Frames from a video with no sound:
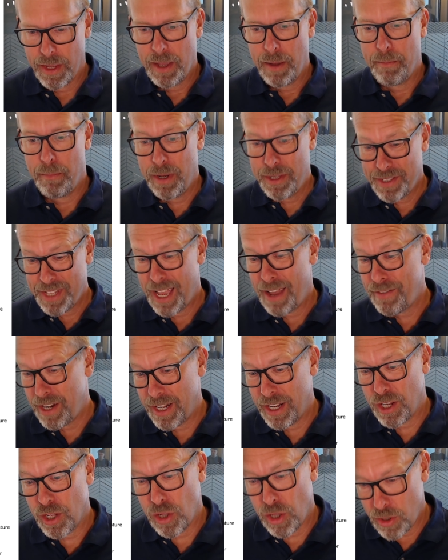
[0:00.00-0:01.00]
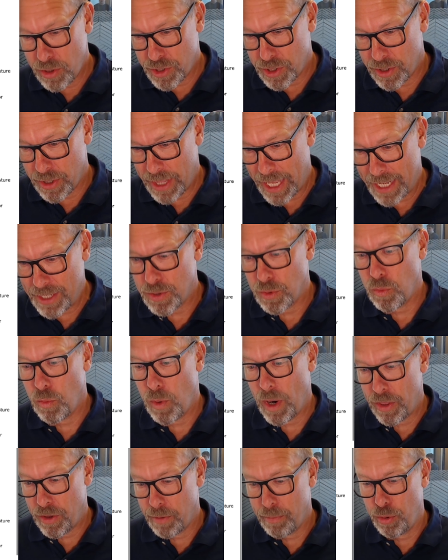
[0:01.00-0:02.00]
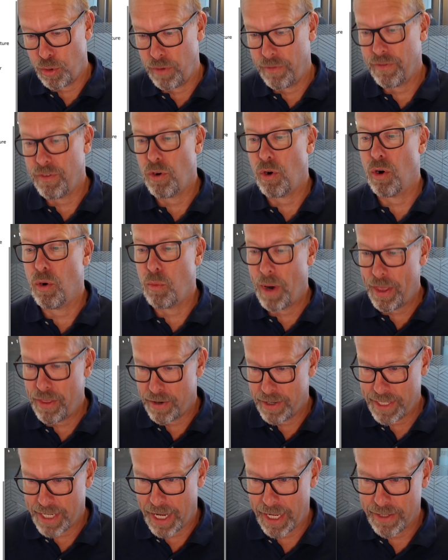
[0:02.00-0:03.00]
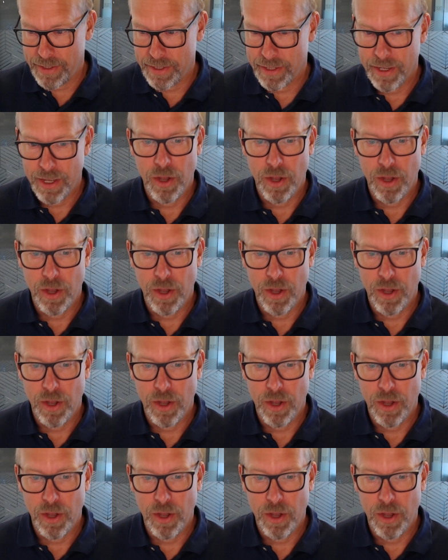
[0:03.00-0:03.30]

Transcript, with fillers: must have an enclosure that's weatherproof or weathertight